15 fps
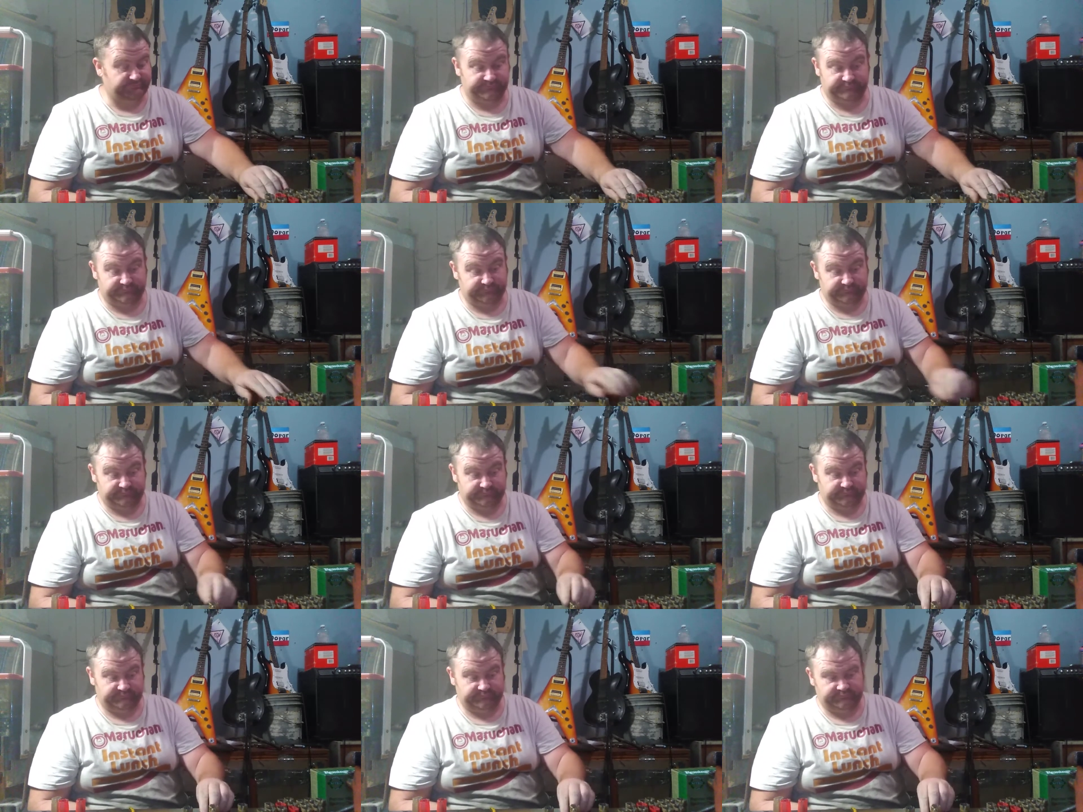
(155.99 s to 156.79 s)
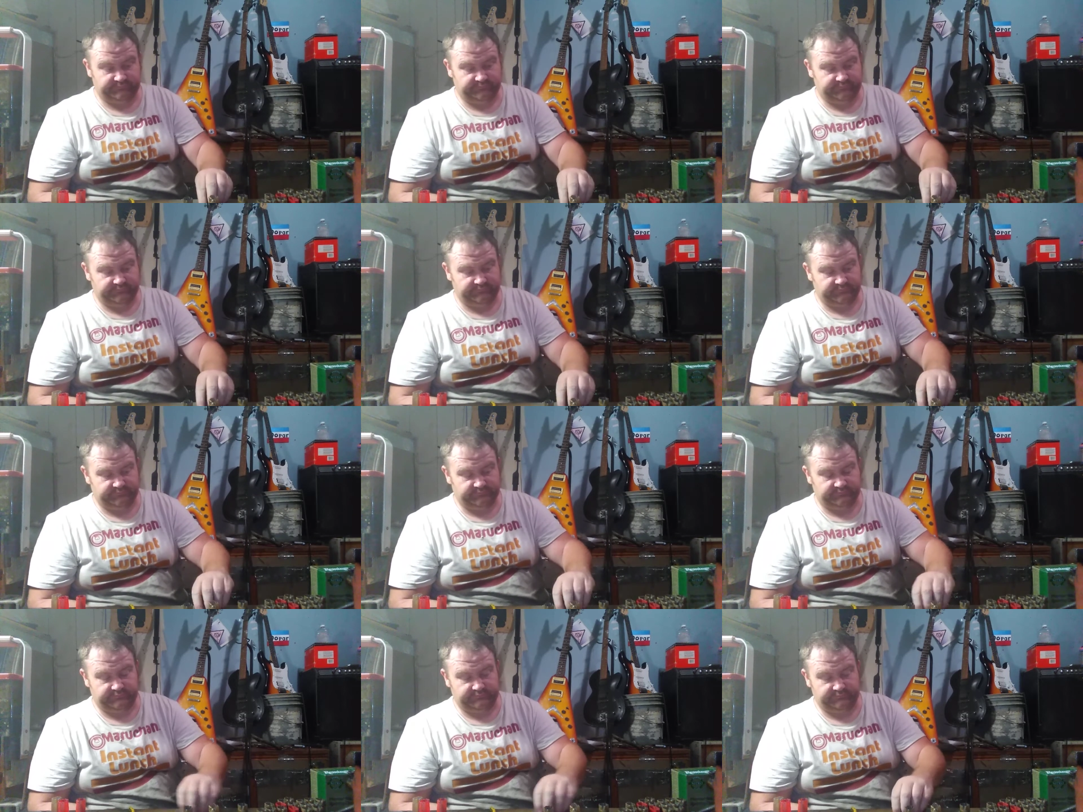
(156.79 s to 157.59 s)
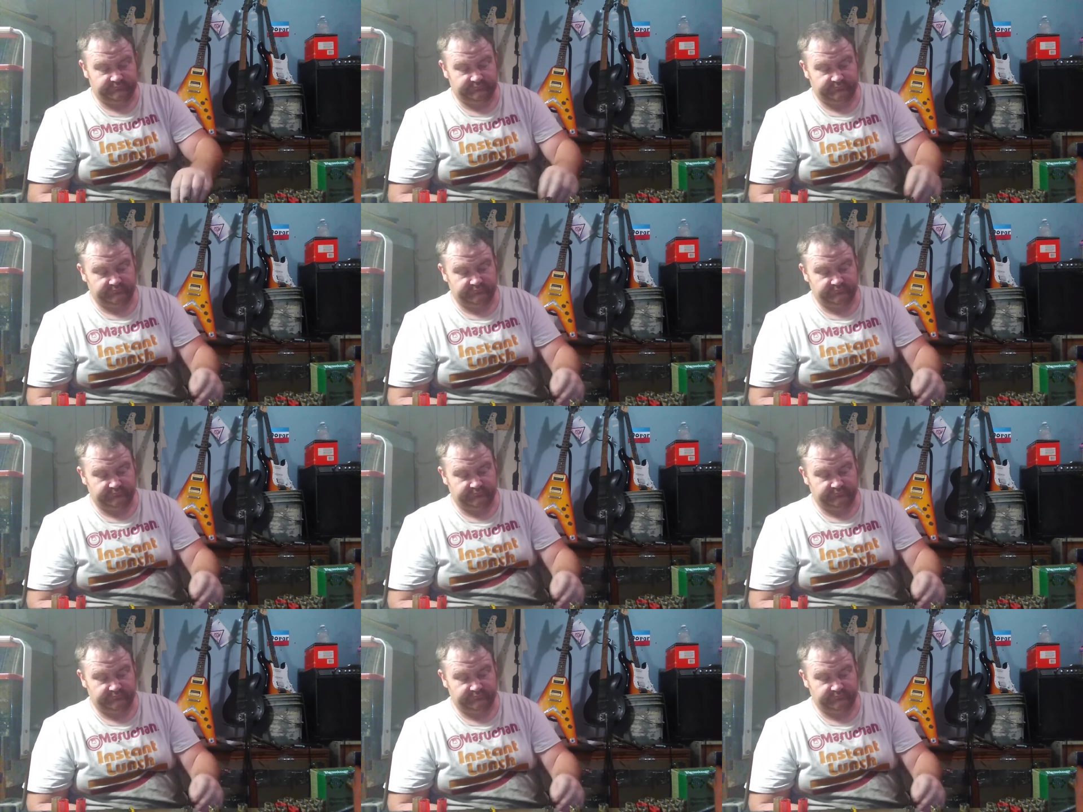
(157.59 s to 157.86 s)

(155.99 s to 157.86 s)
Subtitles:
(no one is talking)